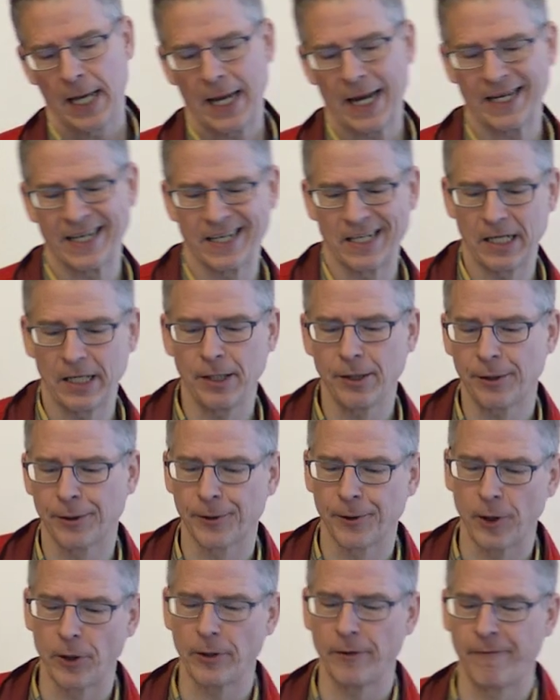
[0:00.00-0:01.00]
and at least
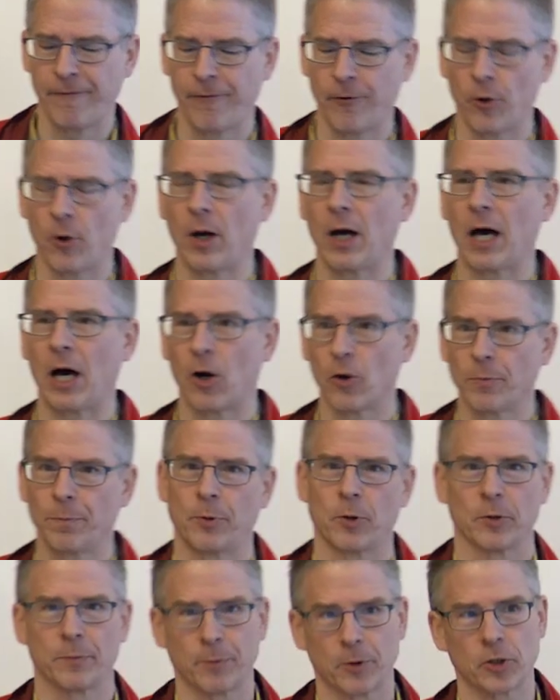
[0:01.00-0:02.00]
34
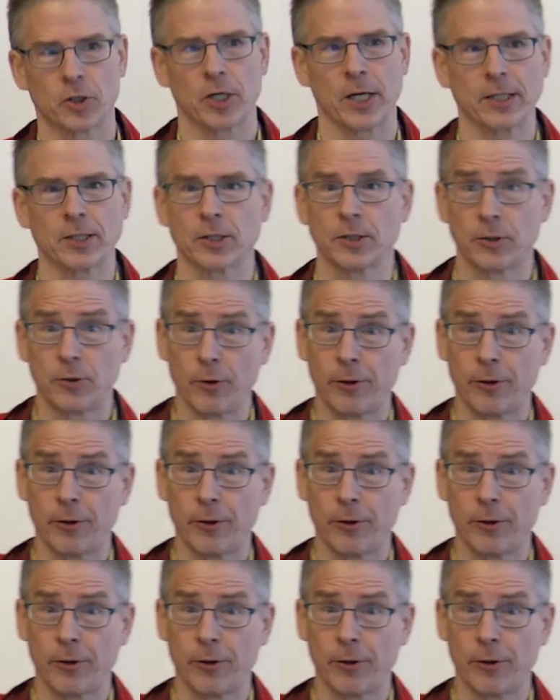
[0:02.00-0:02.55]
output projection